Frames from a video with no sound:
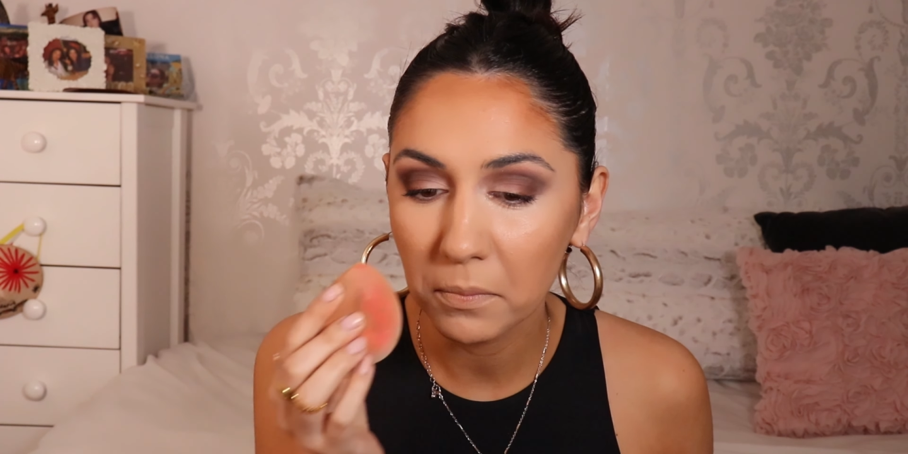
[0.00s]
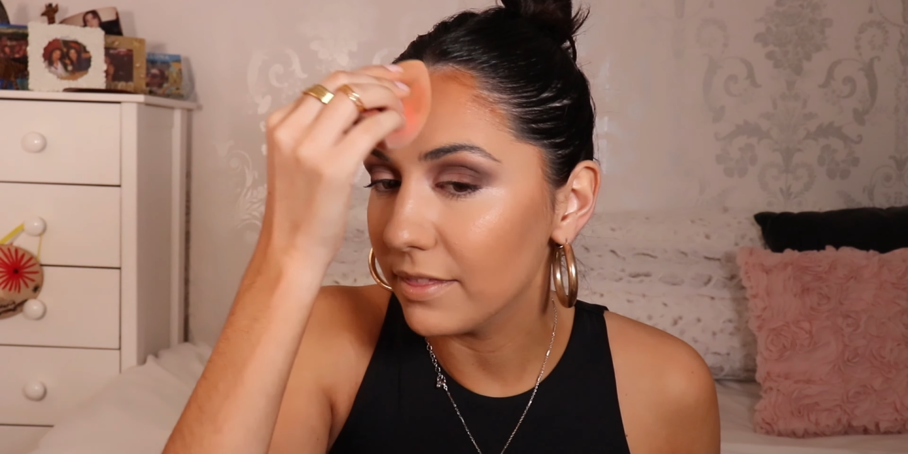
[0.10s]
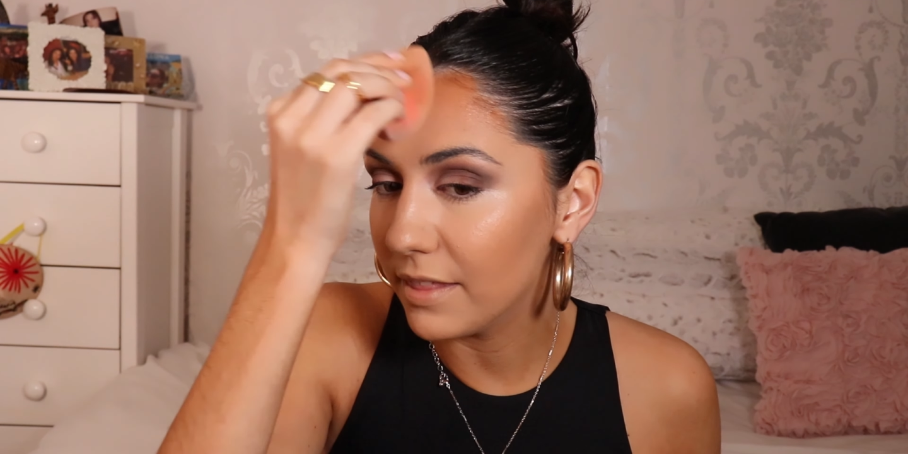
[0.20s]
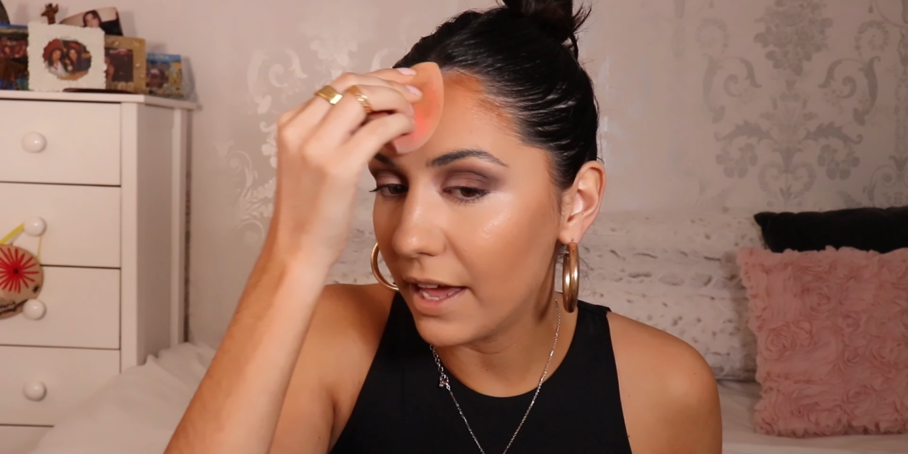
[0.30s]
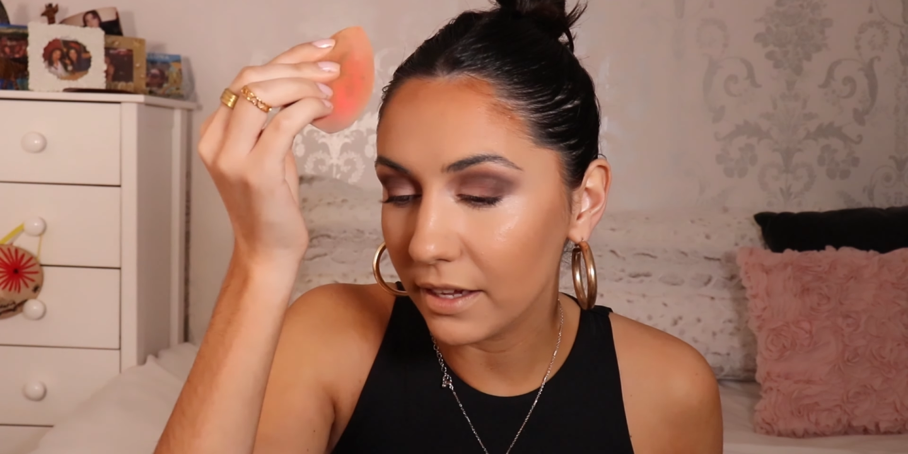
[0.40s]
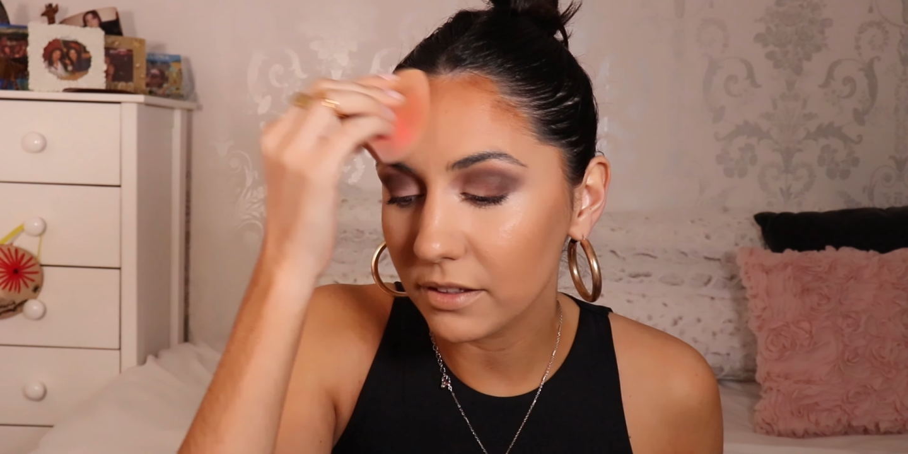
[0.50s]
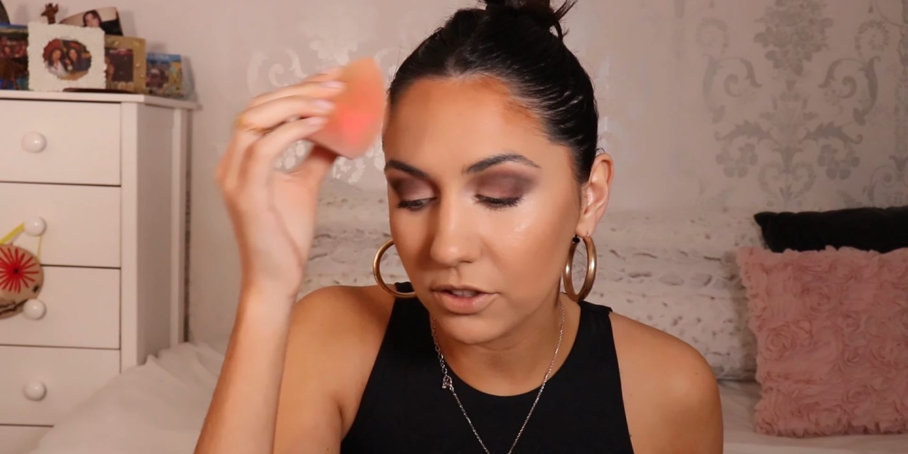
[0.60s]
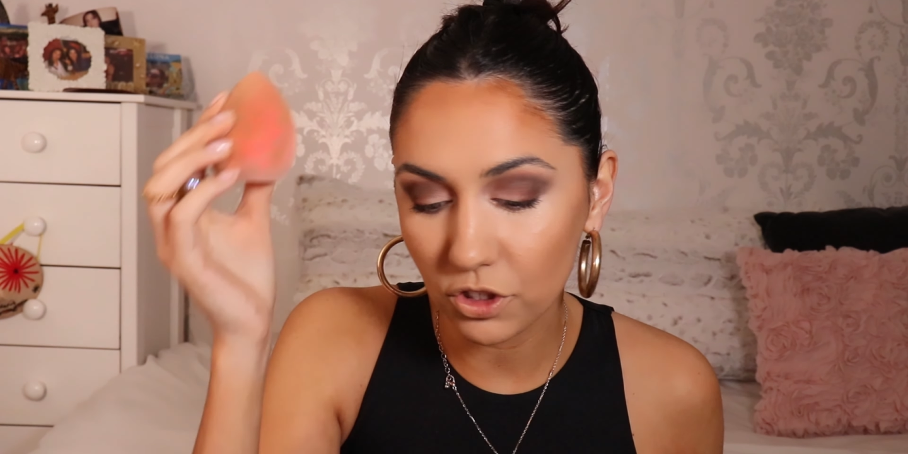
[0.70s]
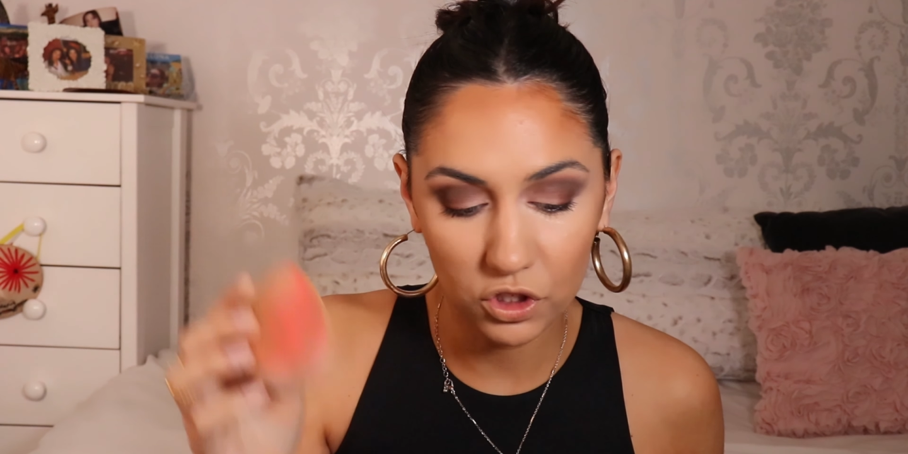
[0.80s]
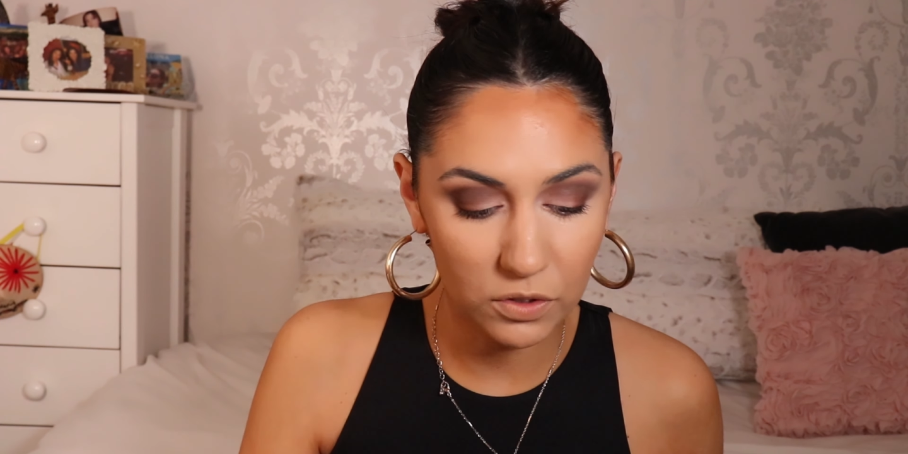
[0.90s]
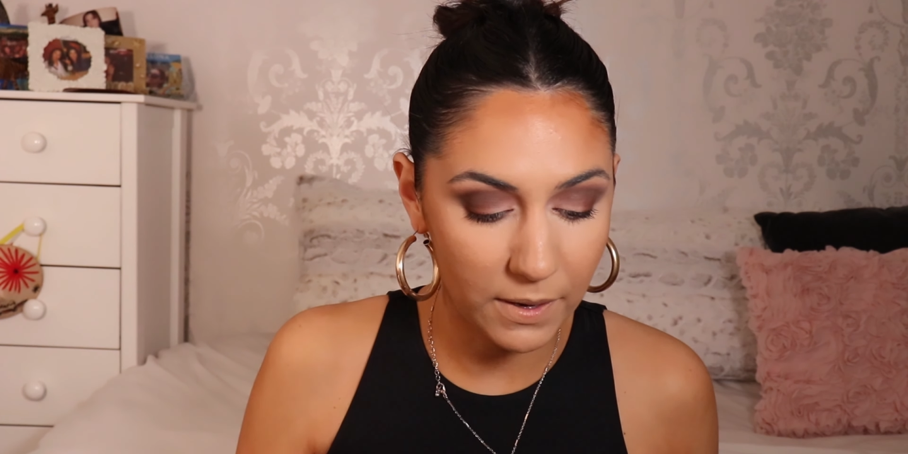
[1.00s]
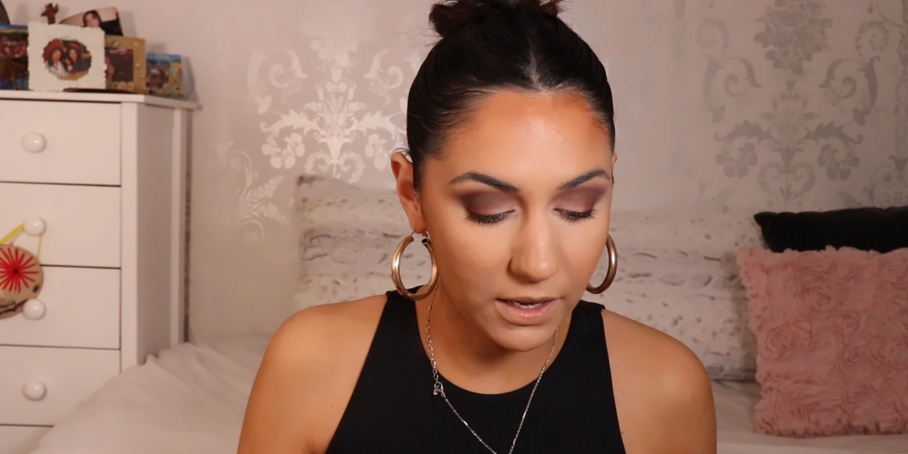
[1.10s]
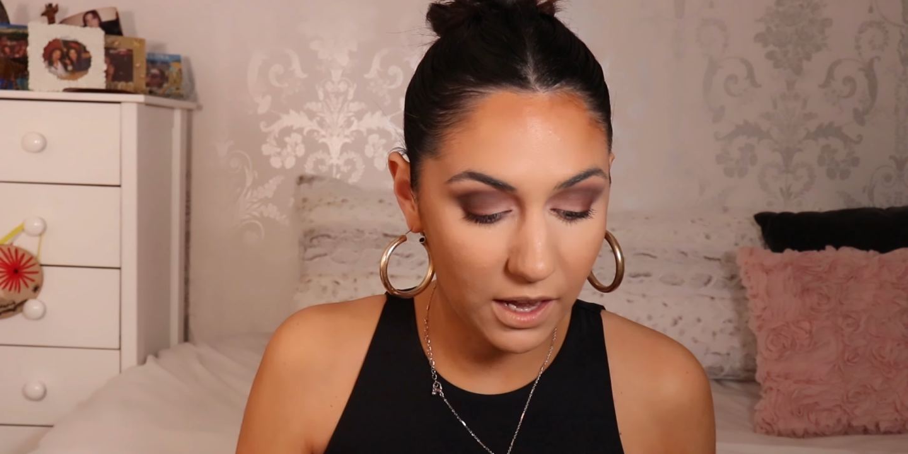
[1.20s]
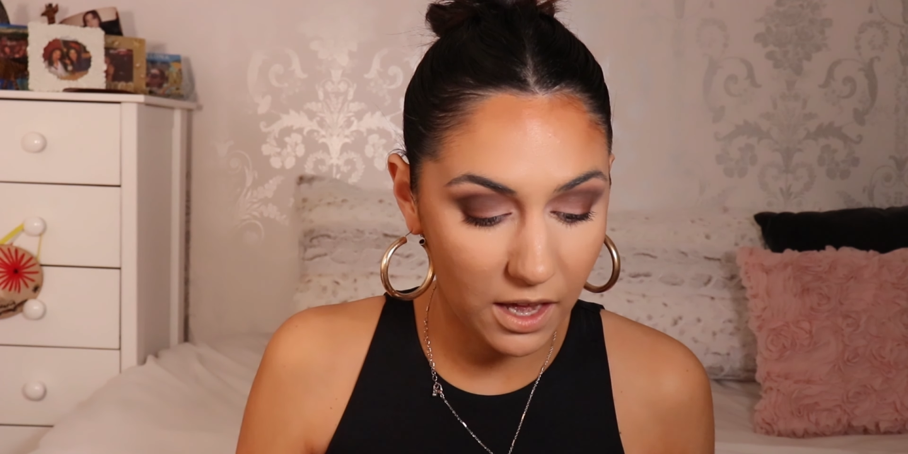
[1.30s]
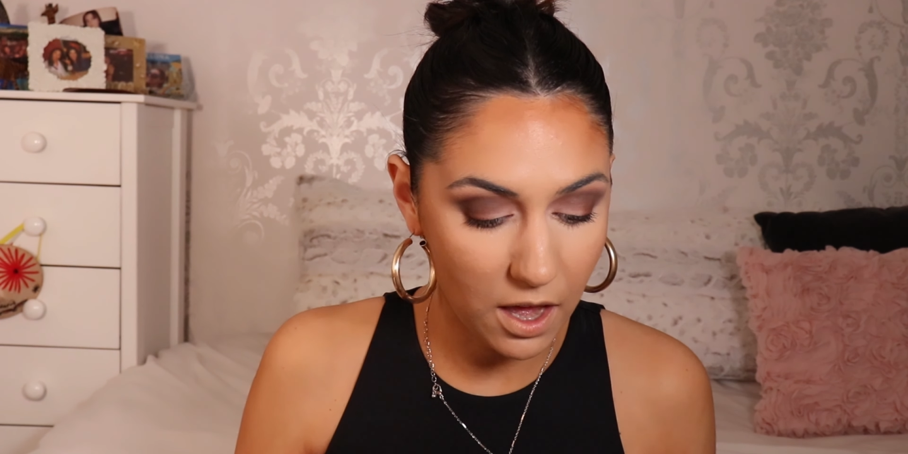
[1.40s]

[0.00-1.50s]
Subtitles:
That used to make